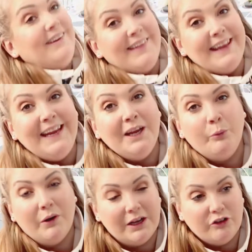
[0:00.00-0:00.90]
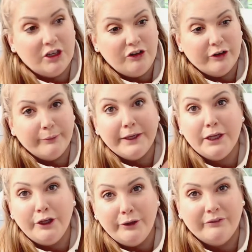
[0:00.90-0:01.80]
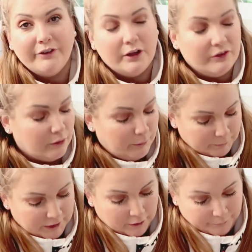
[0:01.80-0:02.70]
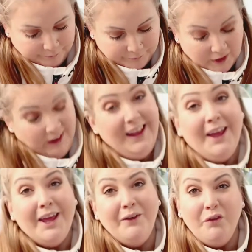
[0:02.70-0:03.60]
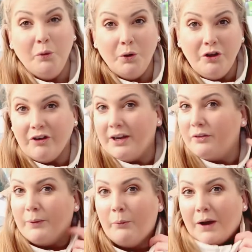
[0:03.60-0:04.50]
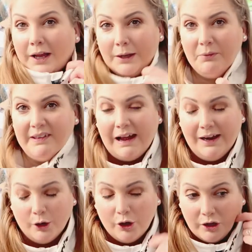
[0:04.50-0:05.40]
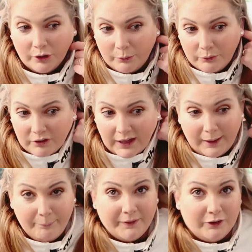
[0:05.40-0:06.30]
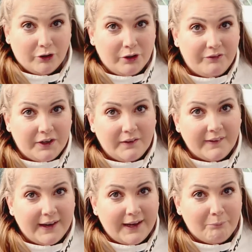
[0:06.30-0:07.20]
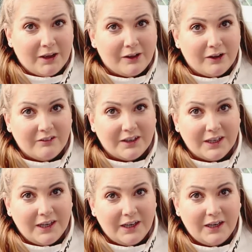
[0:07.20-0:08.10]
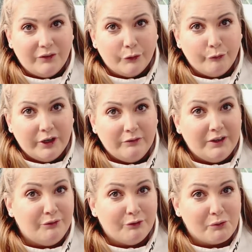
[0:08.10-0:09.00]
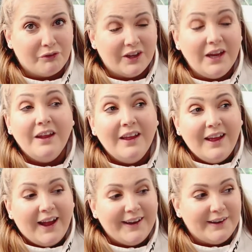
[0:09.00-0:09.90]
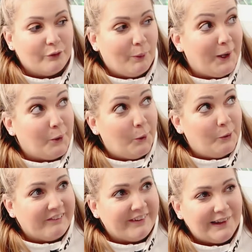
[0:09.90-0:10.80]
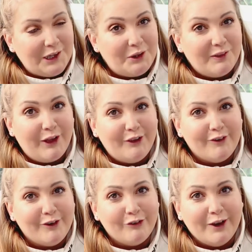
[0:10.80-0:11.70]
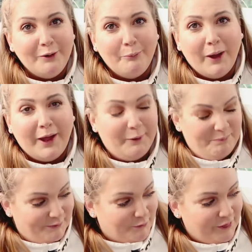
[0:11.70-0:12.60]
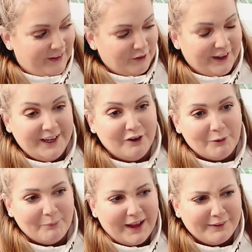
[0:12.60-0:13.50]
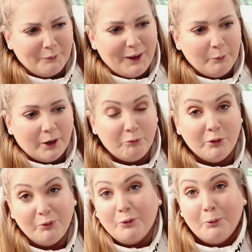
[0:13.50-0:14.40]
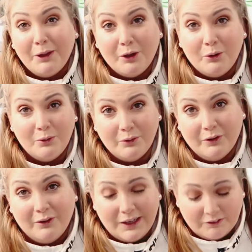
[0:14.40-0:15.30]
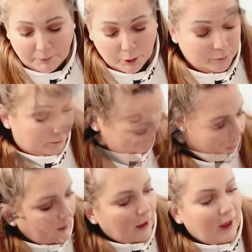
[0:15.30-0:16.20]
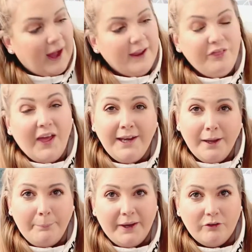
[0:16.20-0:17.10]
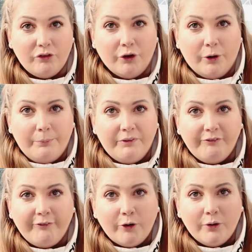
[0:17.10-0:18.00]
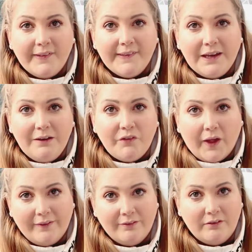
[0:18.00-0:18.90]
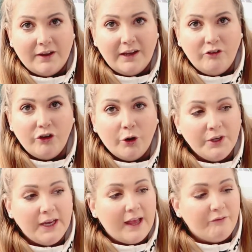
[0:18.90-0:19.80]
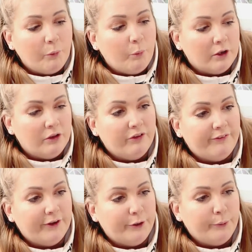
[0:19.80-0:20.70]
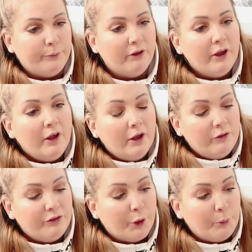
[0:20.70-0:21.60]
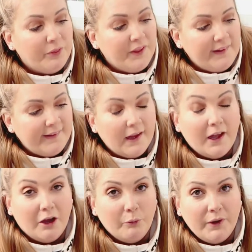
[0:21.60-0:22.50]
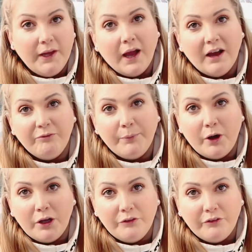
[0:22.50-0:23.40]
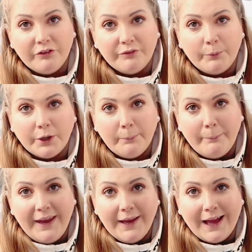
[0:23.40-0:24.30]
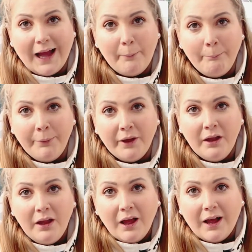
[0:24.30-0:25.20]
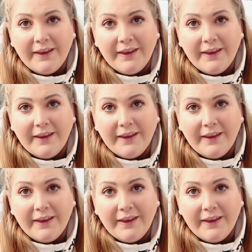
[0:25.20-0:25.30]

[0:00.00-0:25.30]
Disney, we're actually doing Universal. Let me go. If you're wondering as well why I'm sat in a coat, I don't know if you can see it in my garden, it is really, really frosty, and it's quite cold in this conservatory. I've got the little heater on, but it hasn't quite warmed up, so I'm a bit cold, so I left the coat on. I then picked up for Steve's auntie, she only ever wants food. So this year we have bought a load of stuff, and we're going to make a hamper.